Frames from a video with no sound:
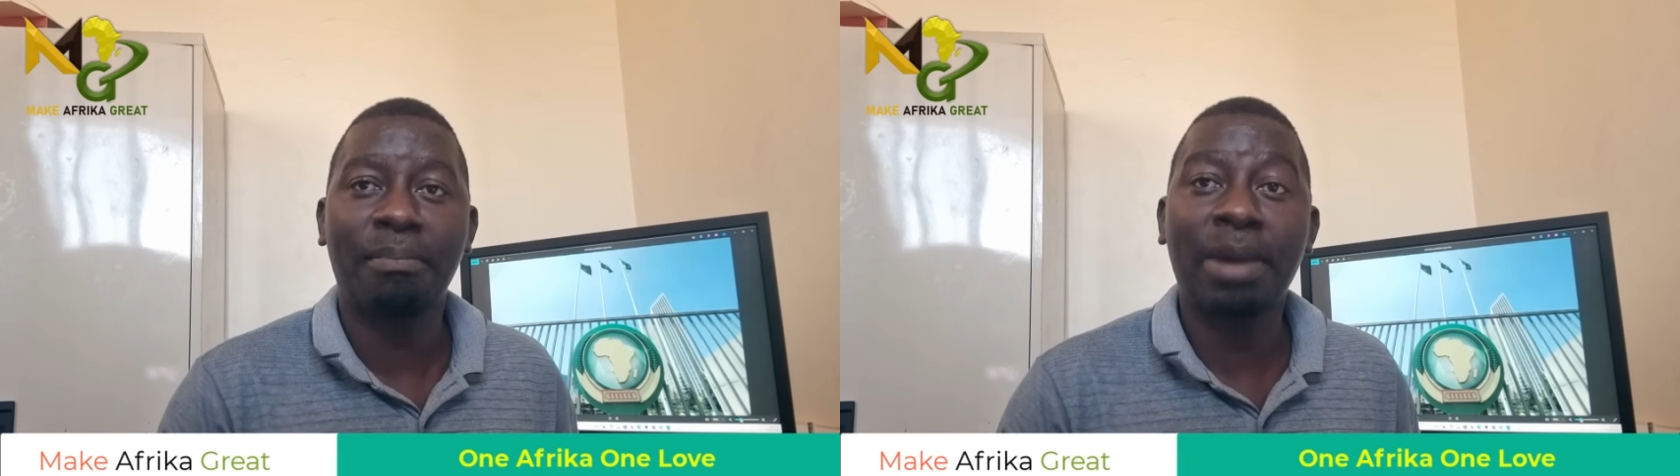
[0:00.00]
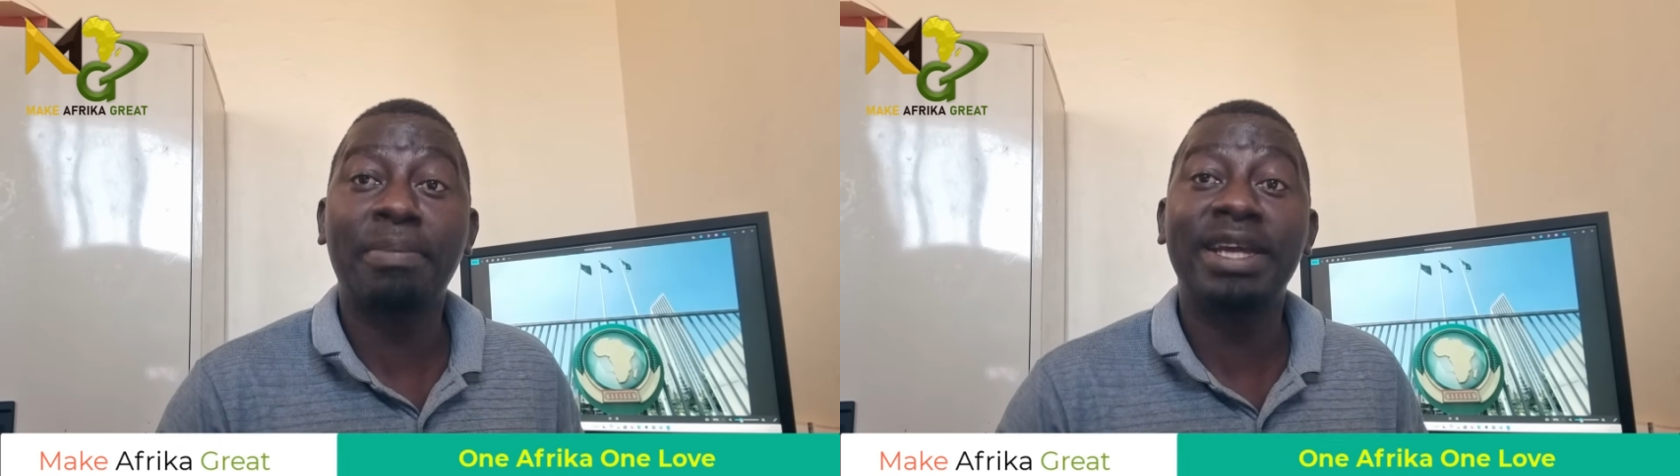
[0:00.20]

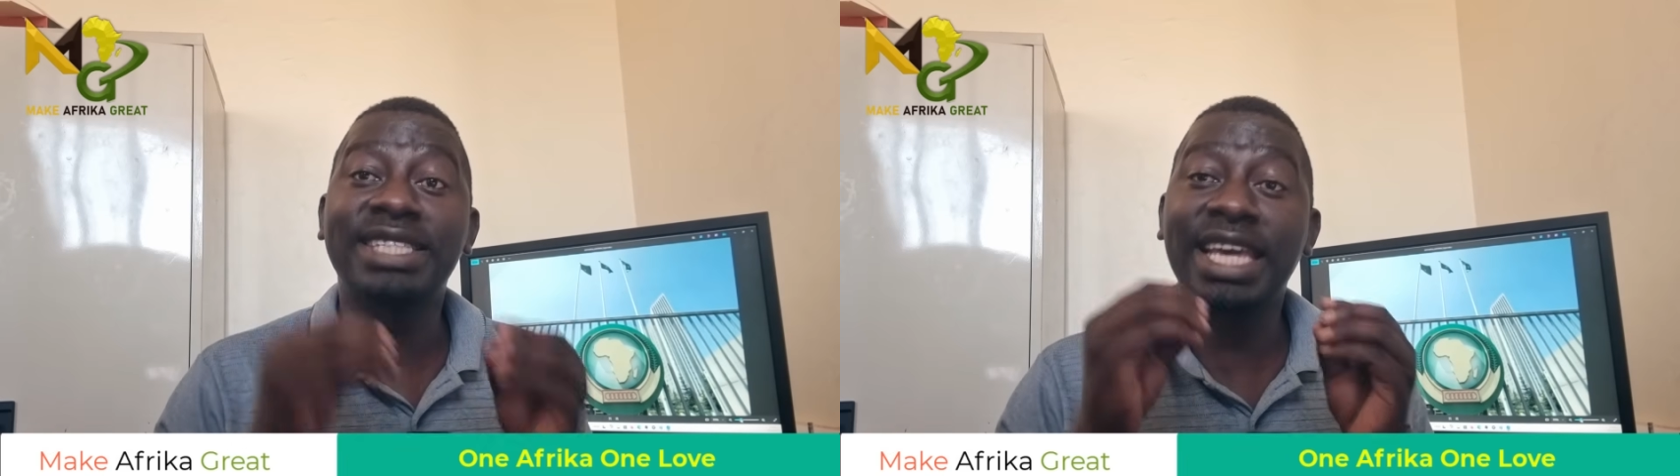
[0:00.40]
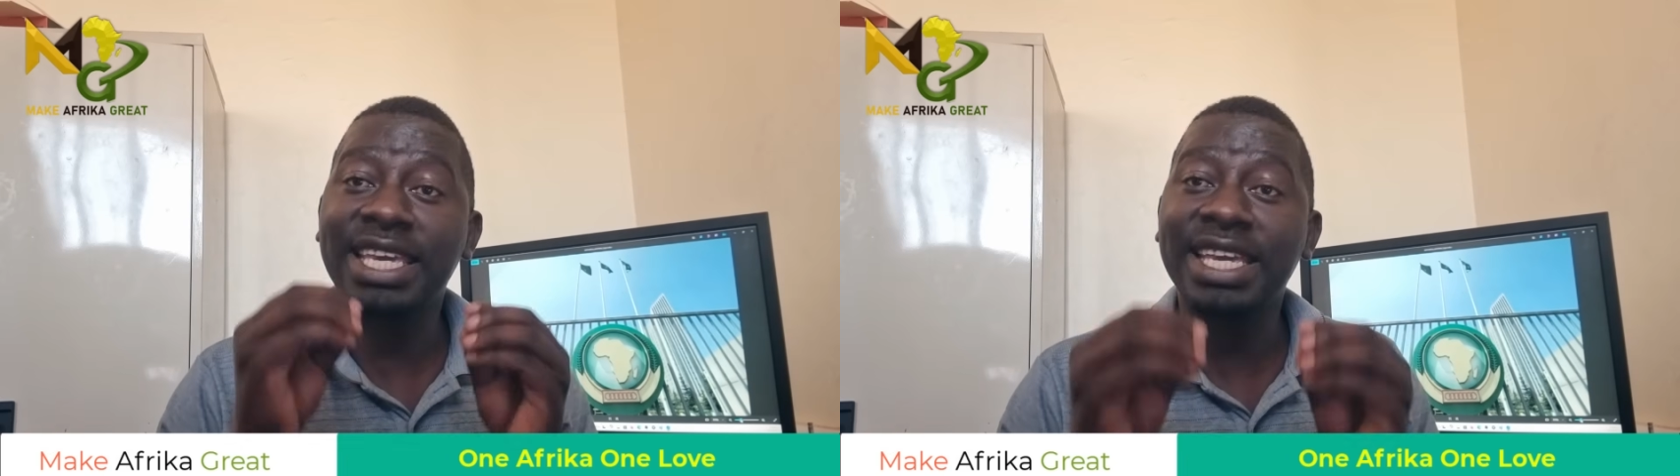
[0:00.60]
but by
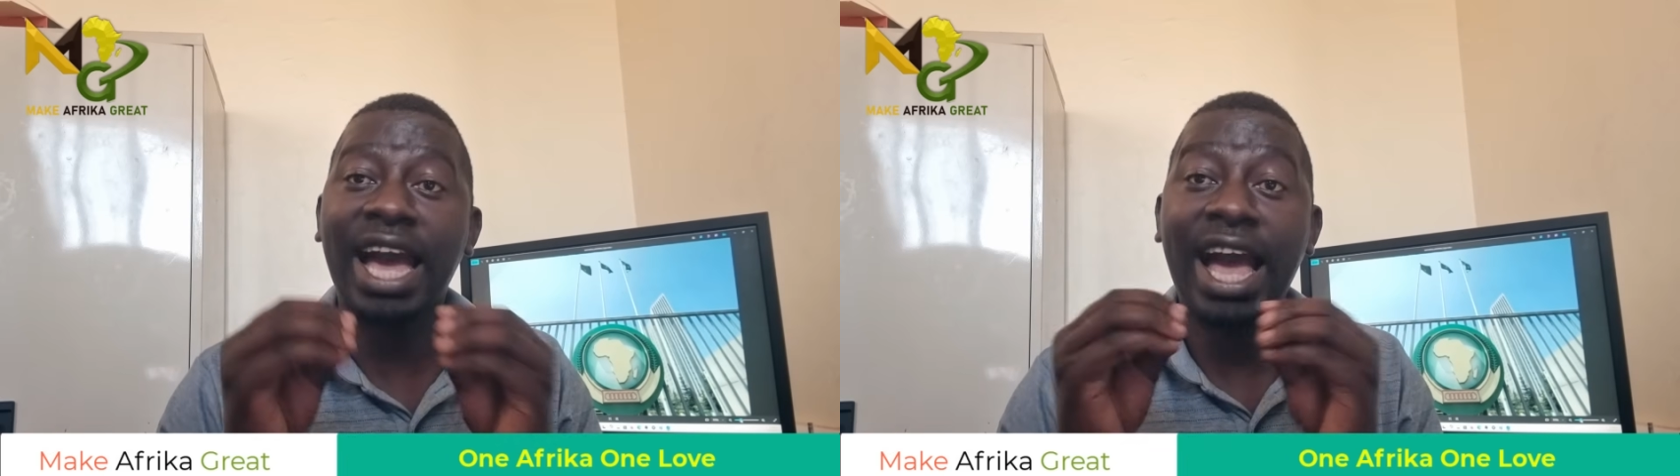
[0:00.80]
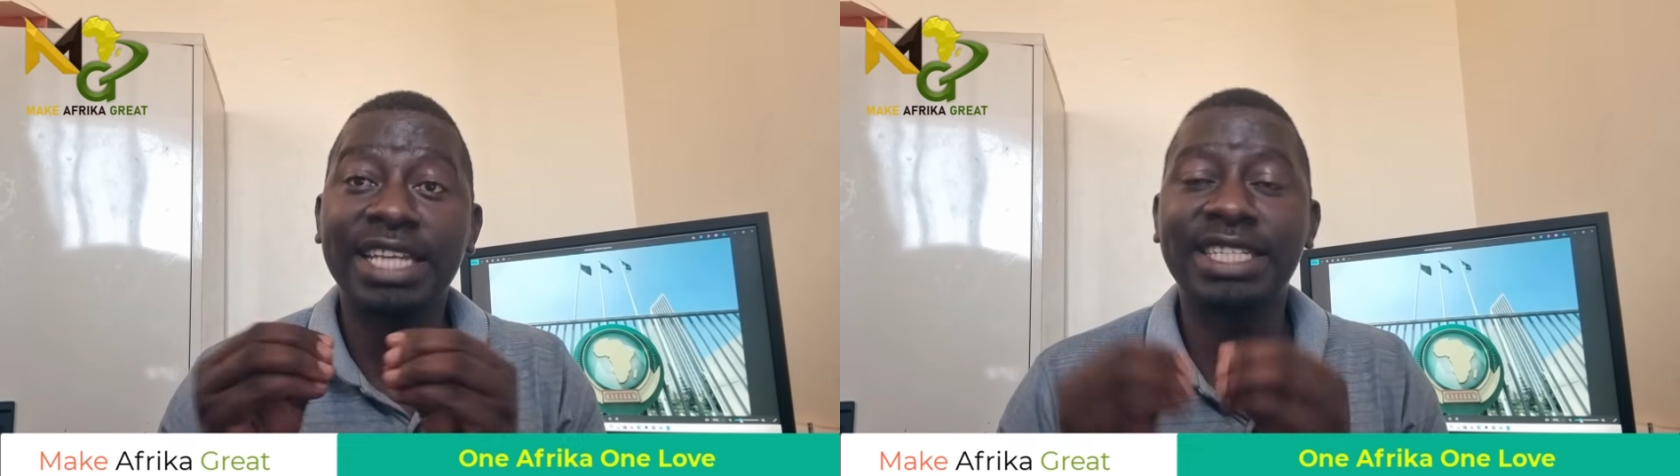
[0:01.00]
taking
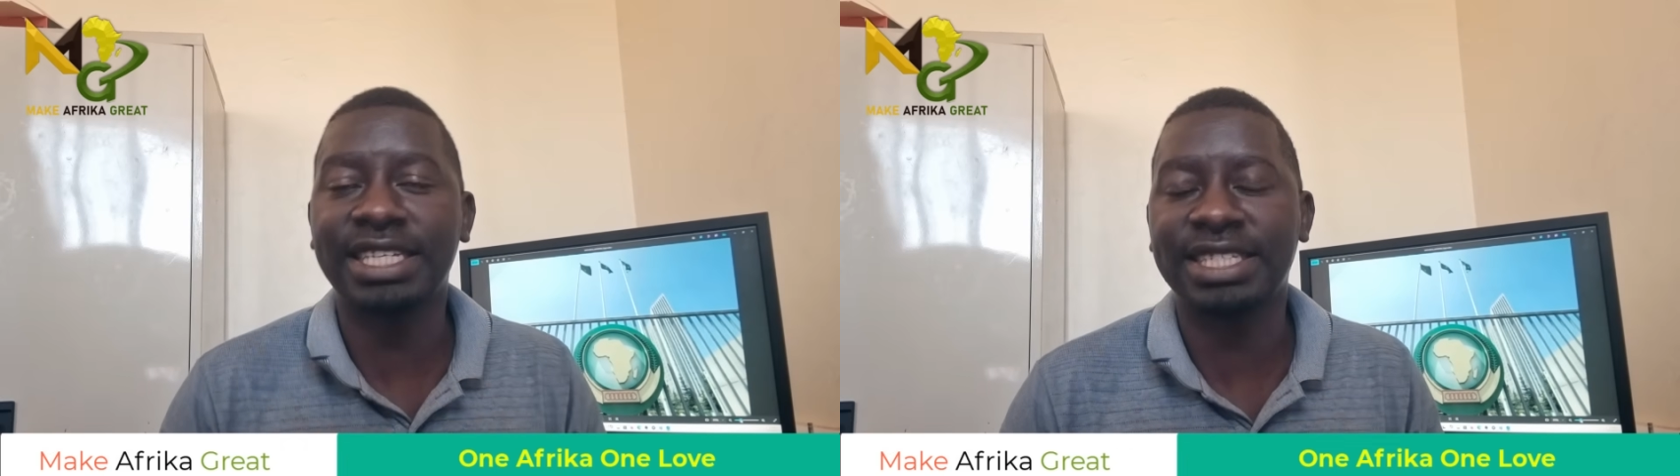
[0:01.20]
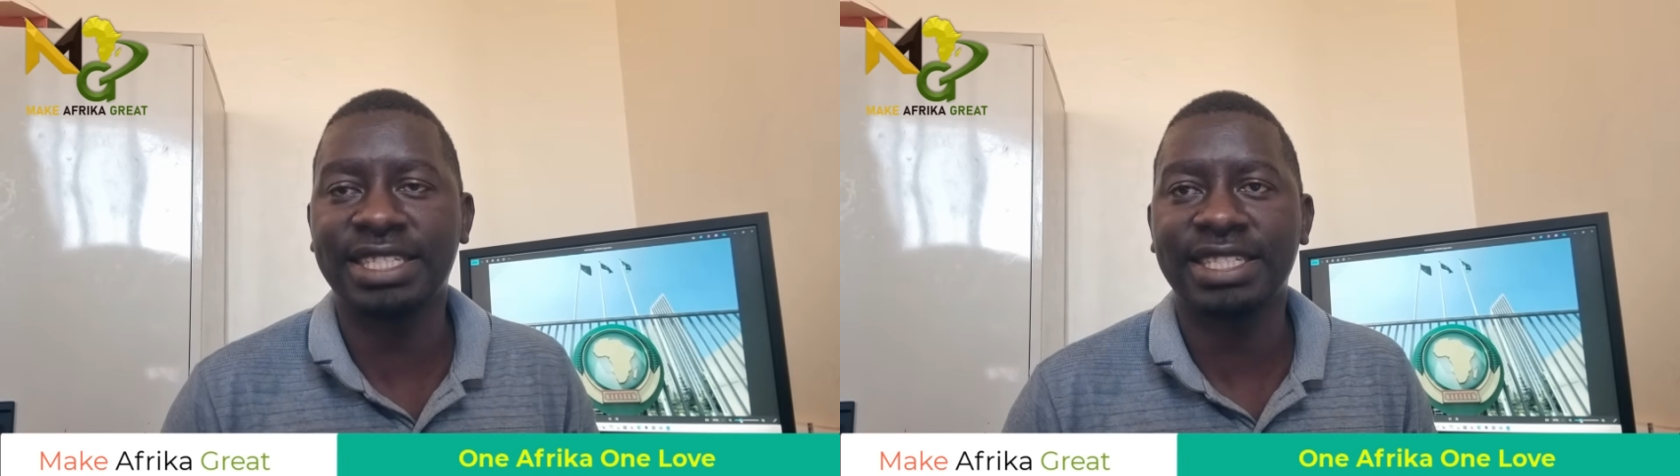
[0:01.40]

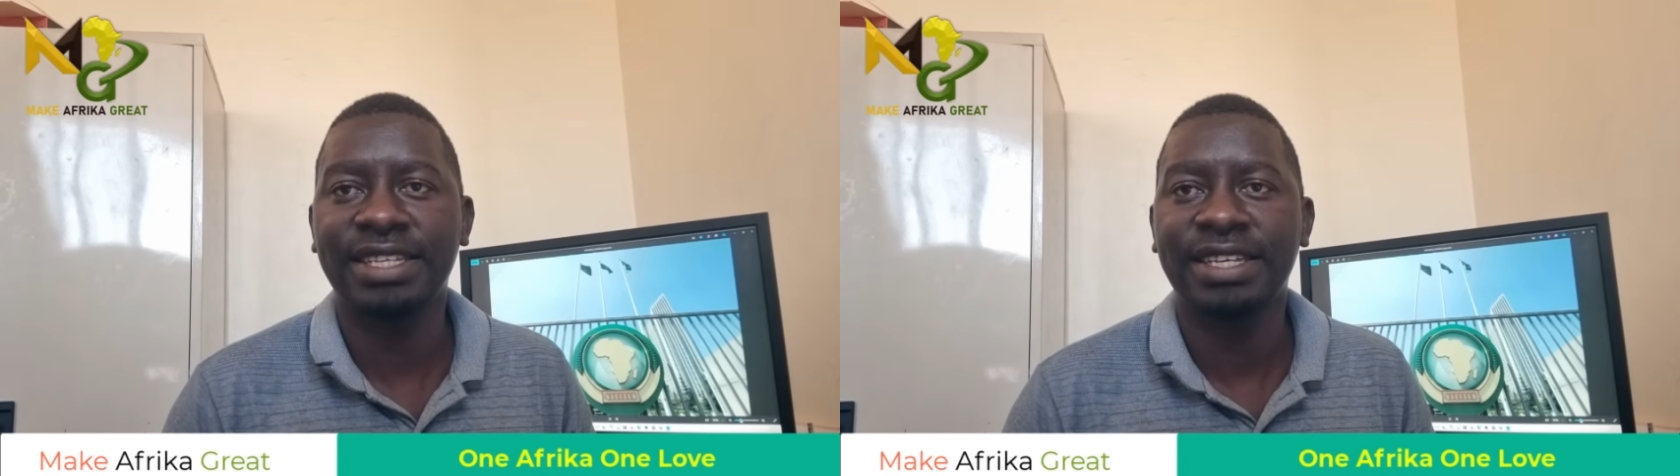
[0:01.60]
actions.